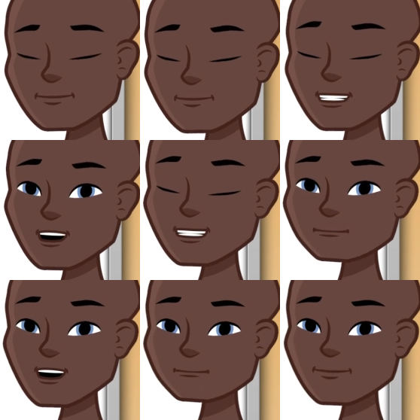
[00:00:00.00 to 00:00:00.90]
So
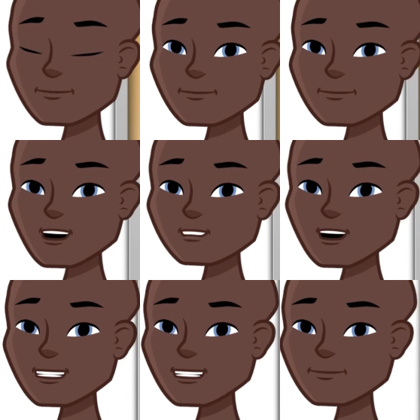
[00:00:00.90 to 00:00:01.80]
remember, if a
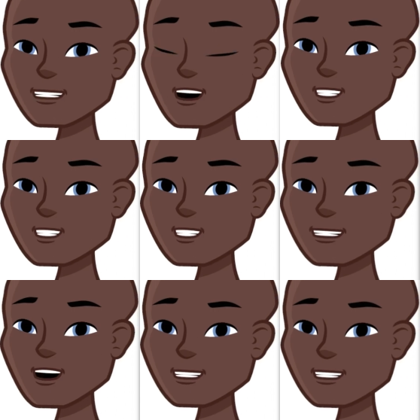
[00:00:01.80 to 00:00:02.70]
verb ends in
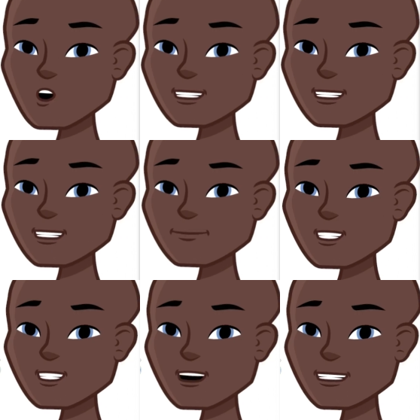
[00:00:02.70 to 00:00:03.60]
ing
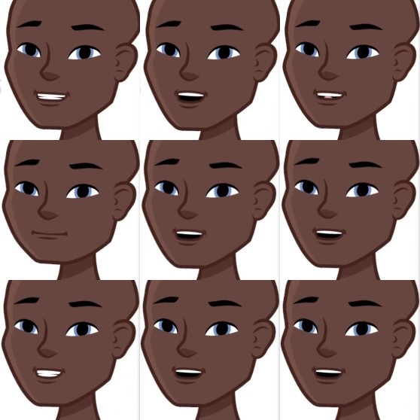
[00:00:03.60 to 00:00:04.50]
and is acting like a
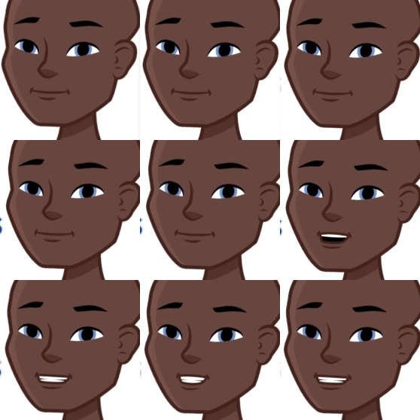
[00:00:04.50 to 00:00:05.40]
noun,
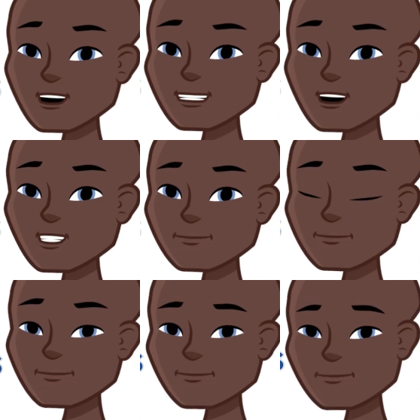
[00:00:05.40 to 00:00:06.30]
it's a gerund.
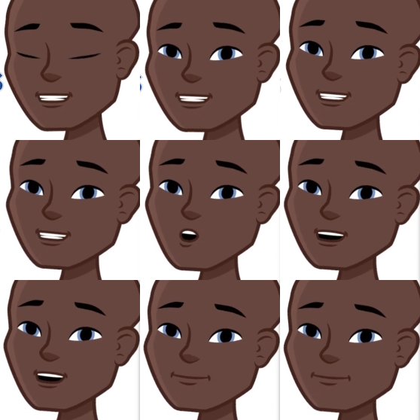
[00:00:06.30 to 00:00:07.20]
See you
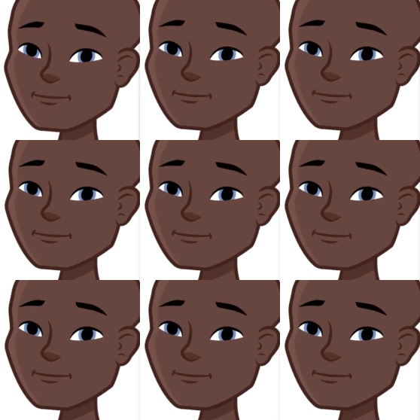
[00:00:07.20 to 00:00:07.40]
around.